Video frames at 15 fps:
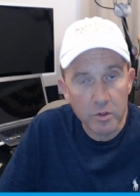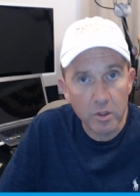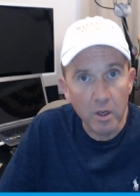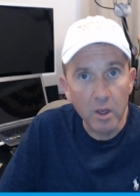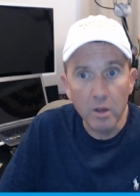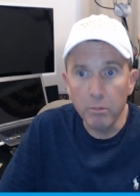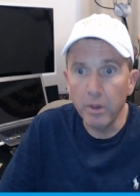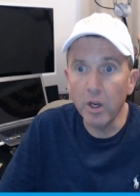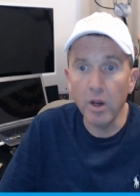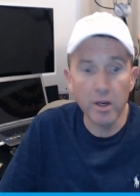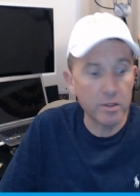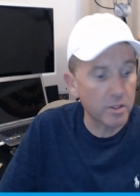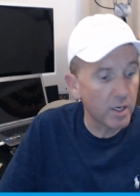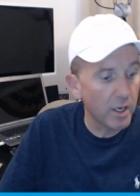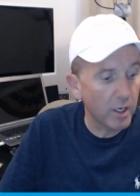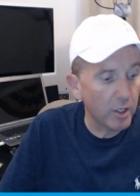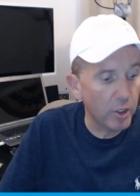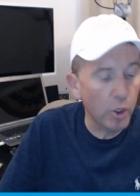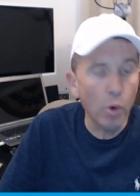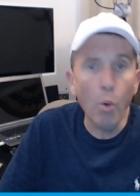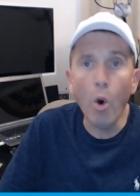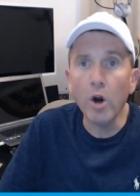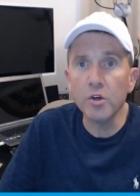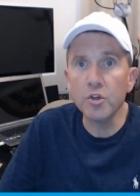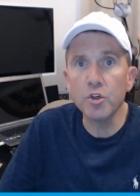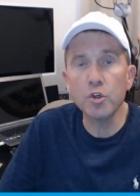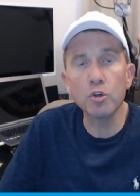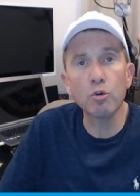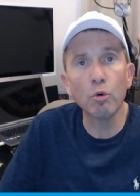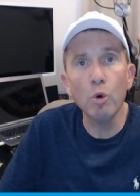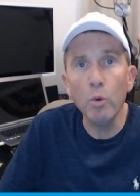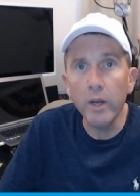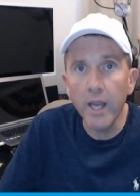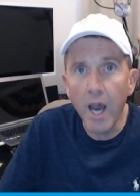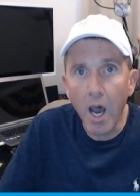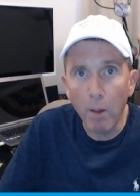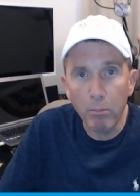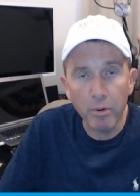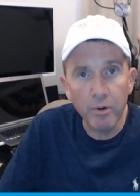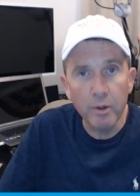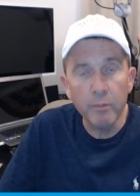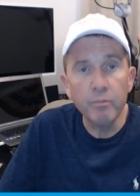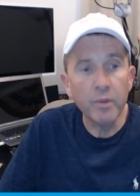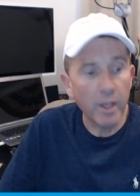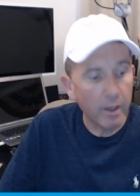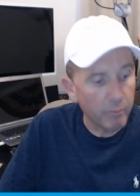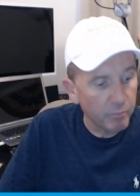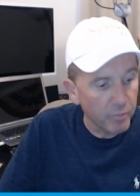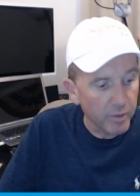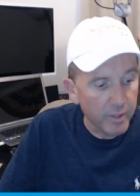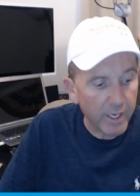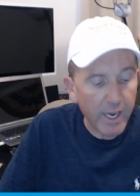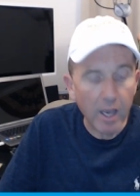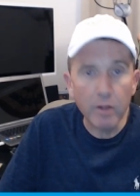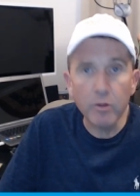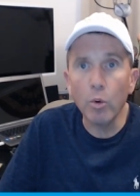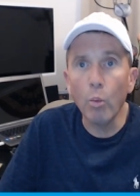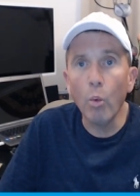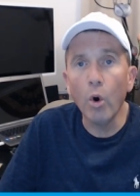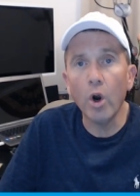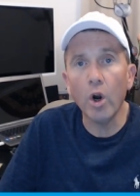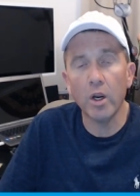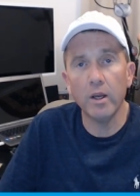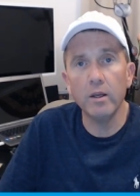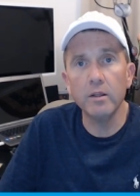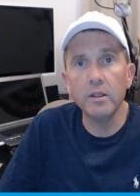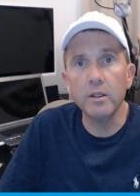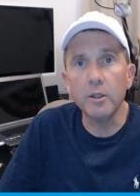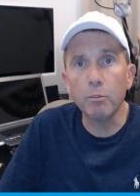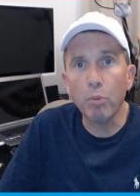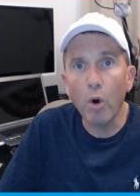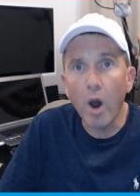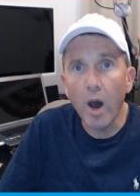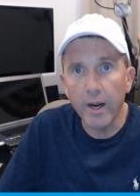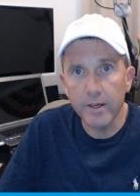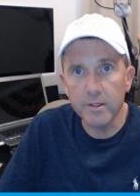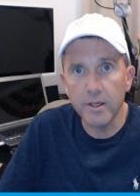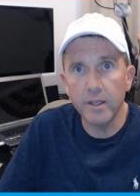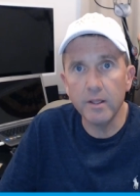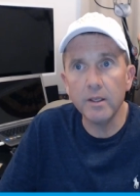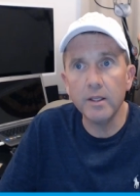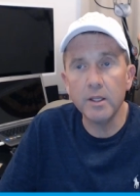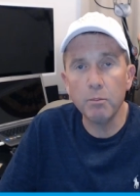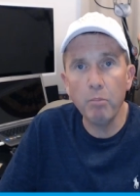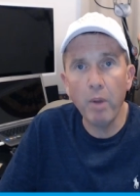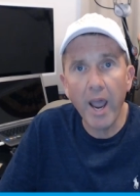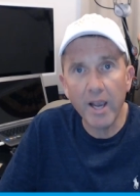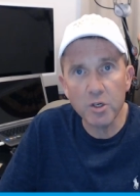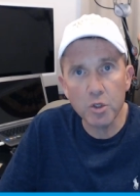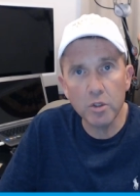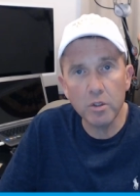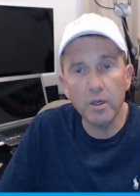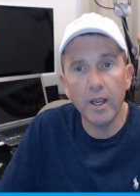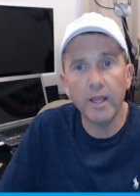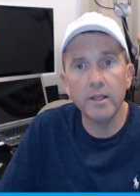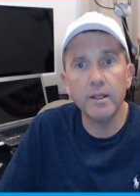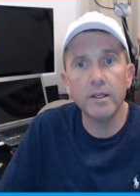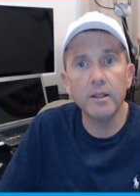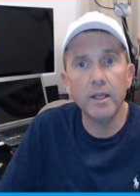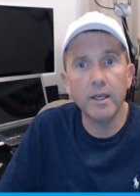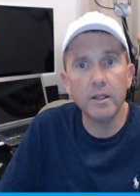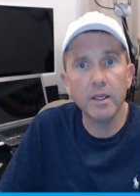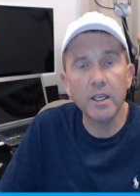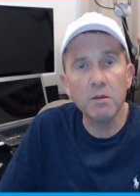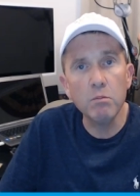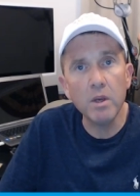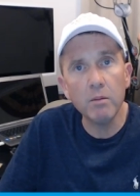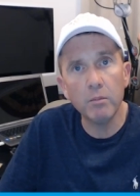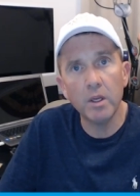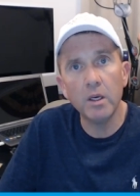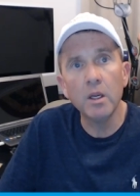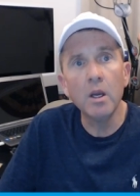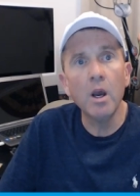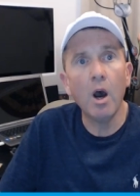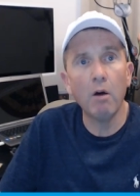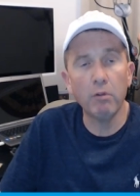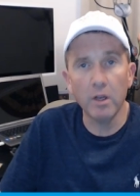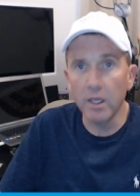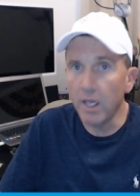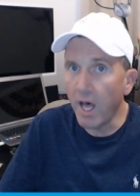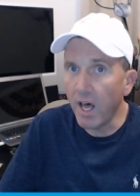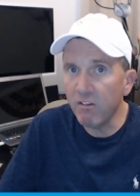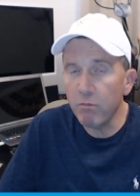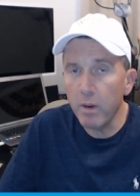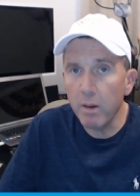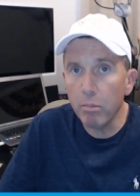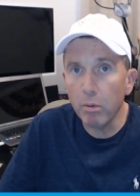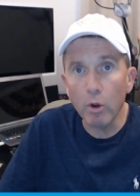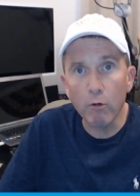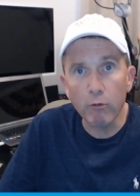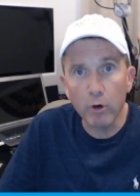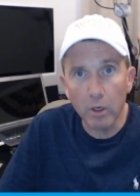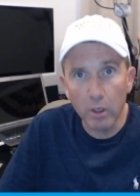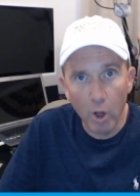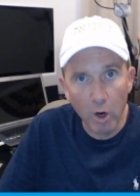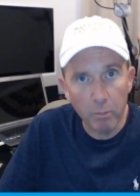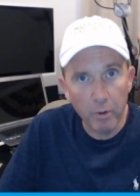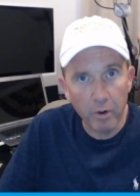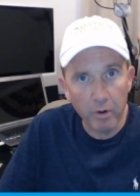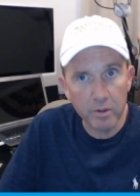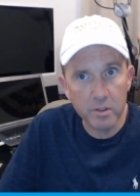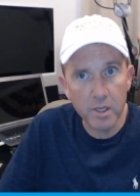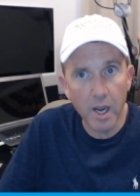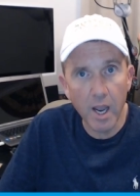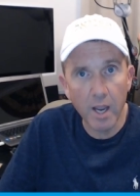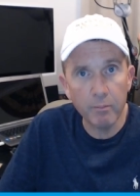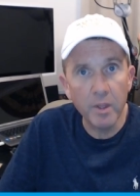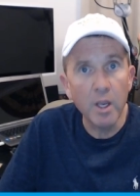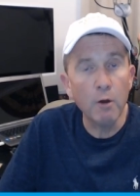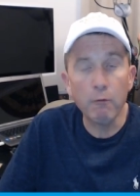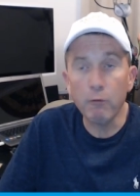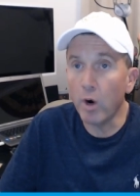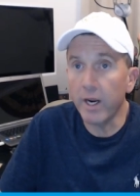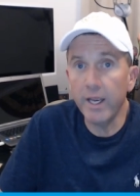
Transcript: Because you are screwing up the work, the product, and the passion and the commitment of a lot of people over a long period of time for, I guess,